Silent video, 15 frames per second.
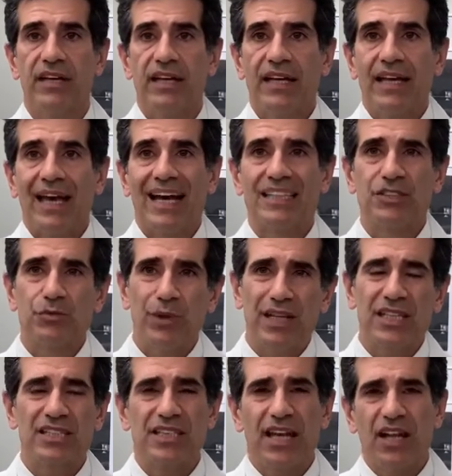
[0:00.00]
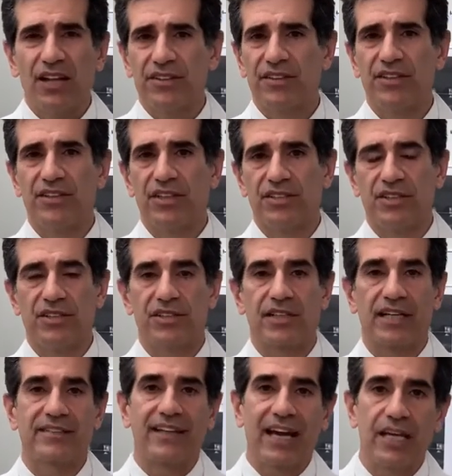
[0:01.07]
as well as health conditions like
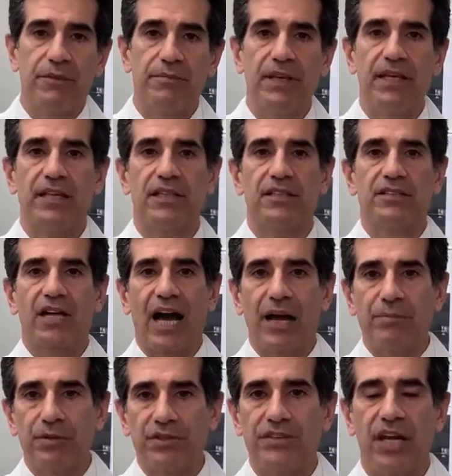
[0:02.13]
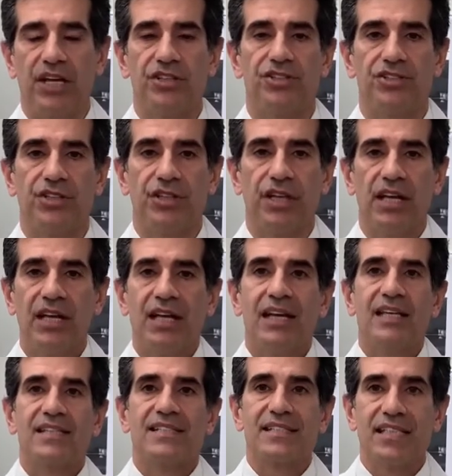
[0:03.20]
diabetes, hypertension,
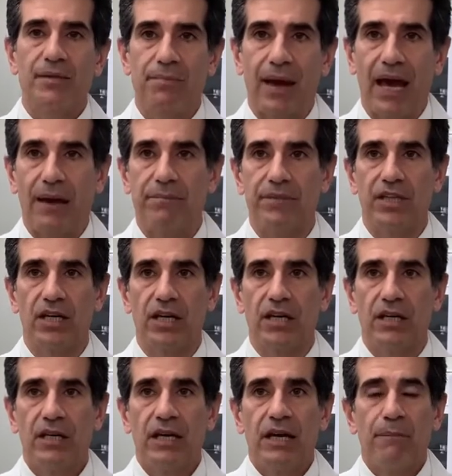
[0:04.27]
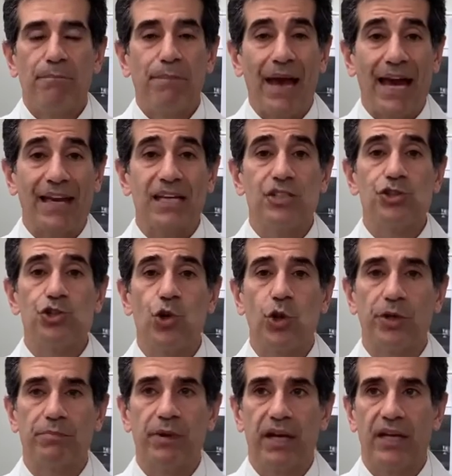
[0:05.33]
sleep apnea, back and joint
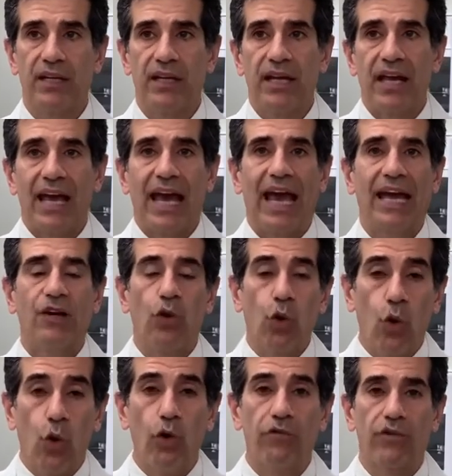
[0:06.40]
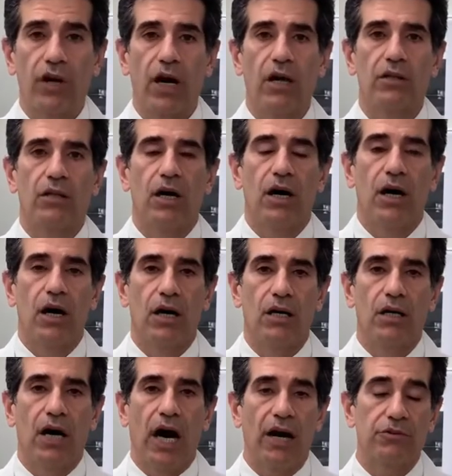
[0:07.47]
pain, and overall
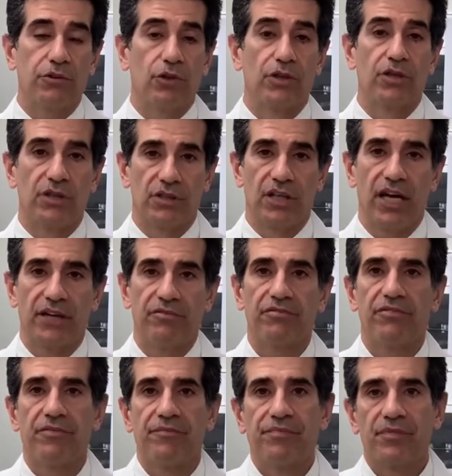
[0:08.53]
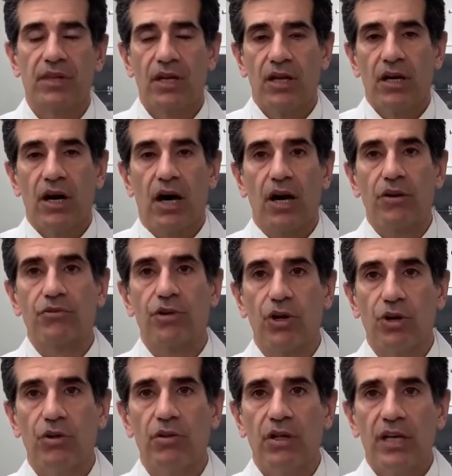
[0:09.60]
outlook on life. Our
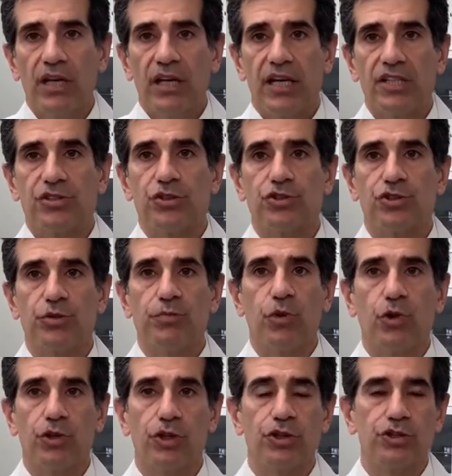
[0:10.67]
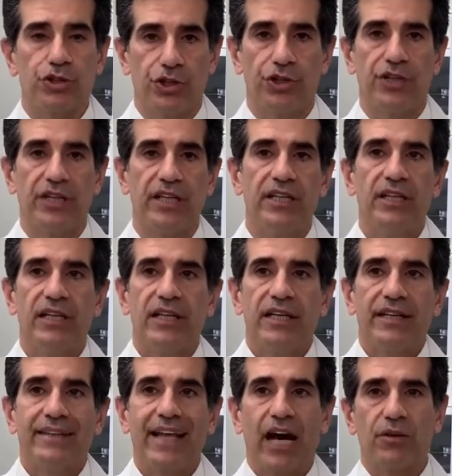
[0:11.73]
goal is to support your journey
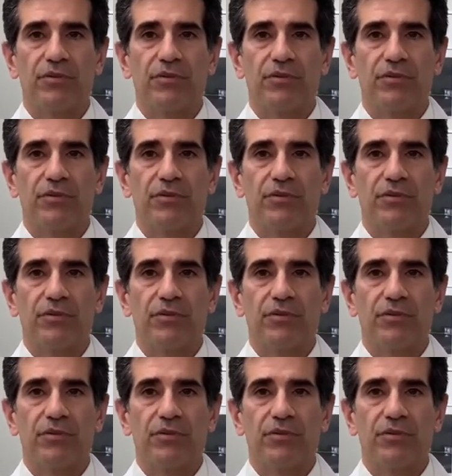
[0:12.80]
down the